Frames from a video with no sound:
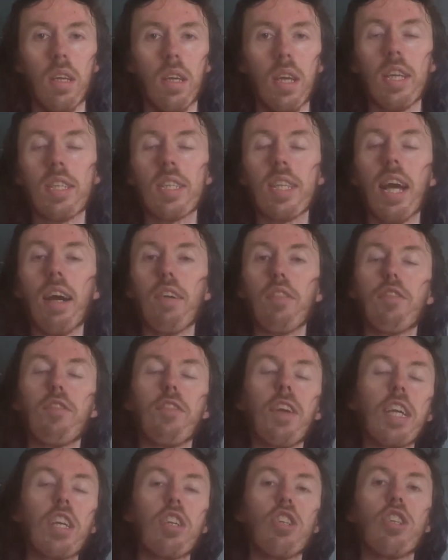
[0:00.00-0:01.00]
It's that
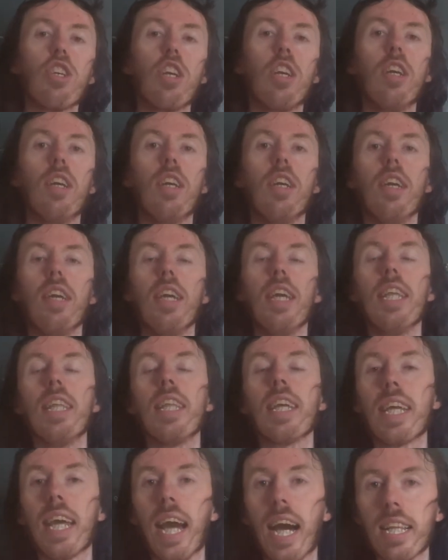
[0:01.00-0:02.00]
fixture in
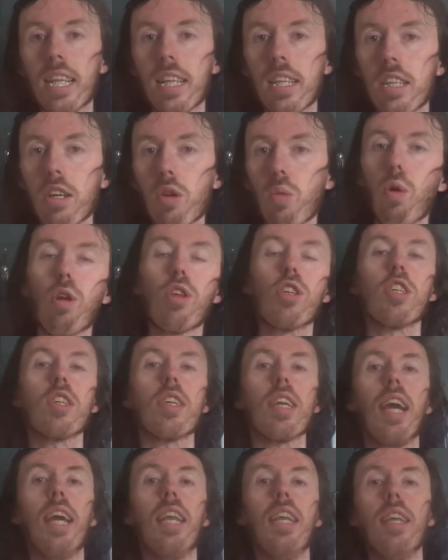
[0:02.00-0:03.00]
the calendar once
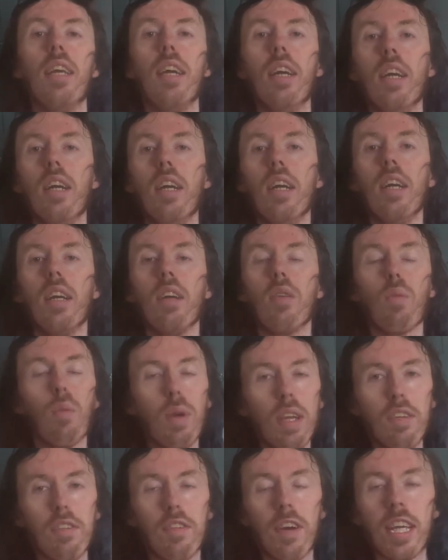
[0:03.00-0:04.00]
again.
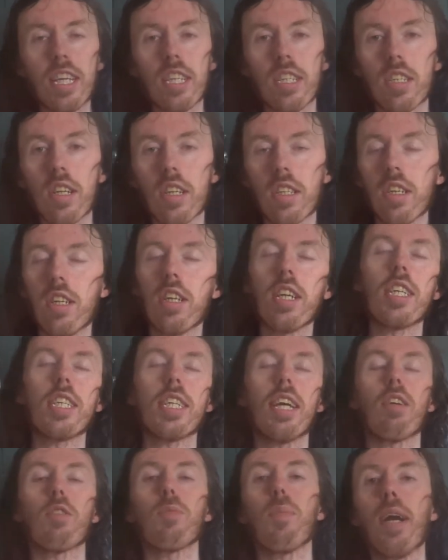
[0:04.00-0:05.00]
We face the Dirty
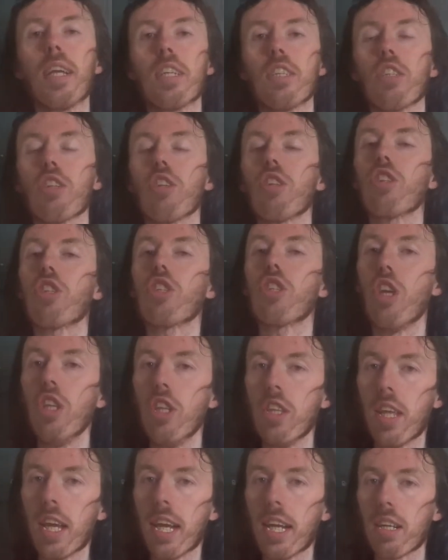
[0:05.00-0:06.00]
Scouse Bastards on
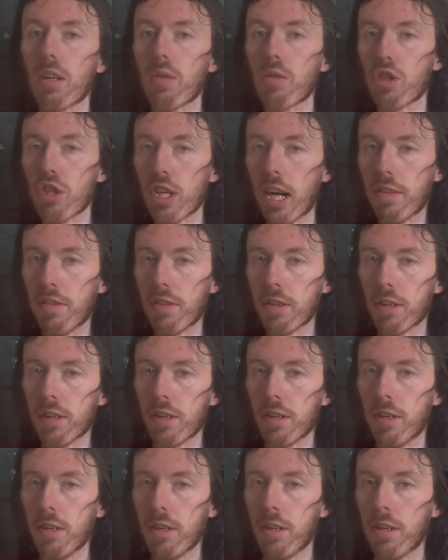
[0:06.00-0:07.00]
Sunday at Old Trafford.
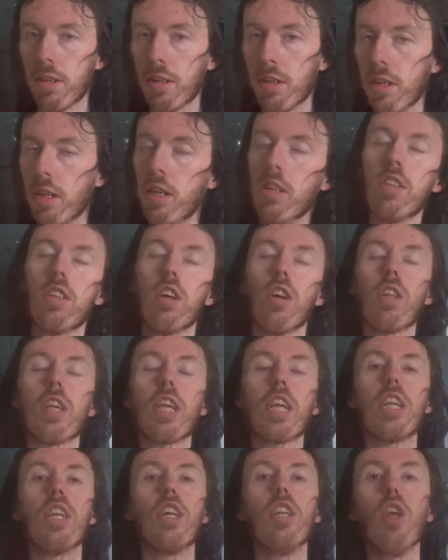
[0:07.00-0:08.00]
And Derby
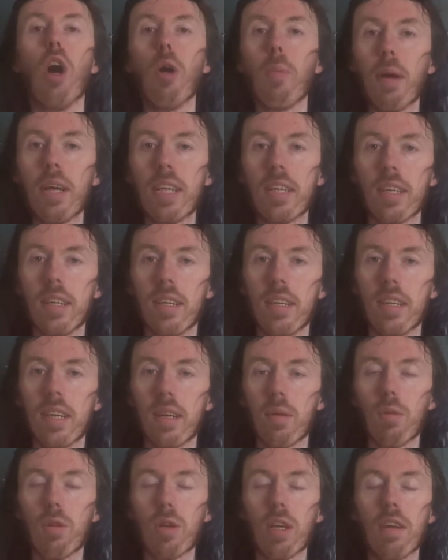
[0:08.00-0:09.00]
going to nob it.
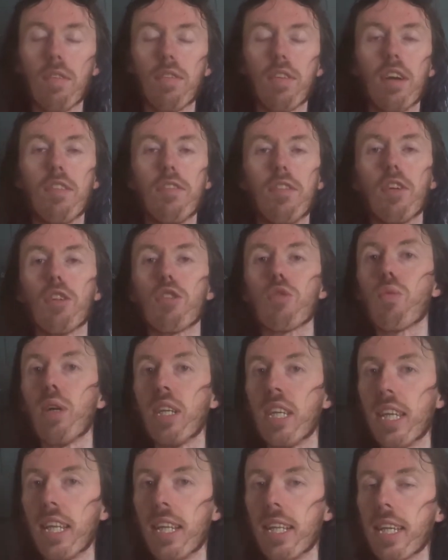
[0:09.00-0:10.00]
And we're looking for our first win
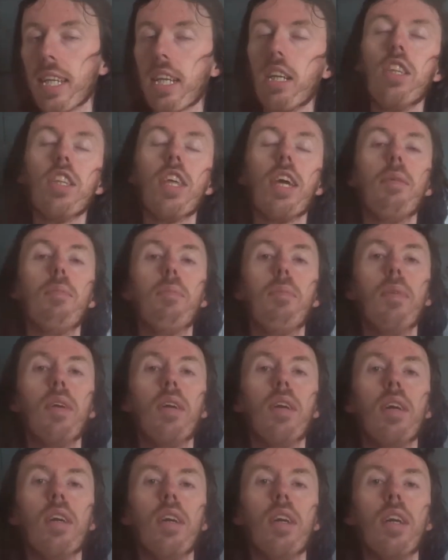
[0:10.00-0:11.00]
in the league under him.
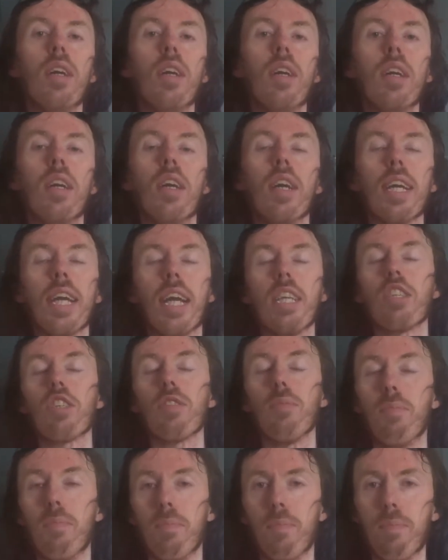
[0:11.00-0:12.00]
Against them.